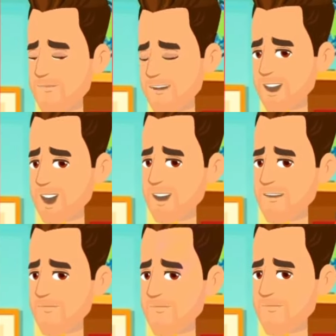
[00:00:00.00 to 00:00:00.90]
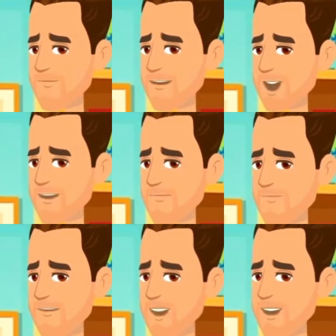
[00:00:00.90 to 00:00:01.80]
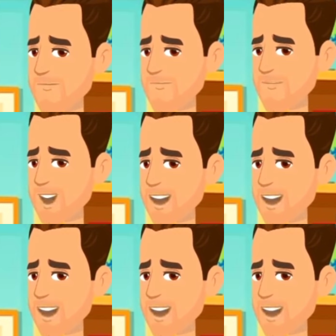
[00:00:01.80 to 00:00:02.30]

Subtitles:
That makes sense, teacher.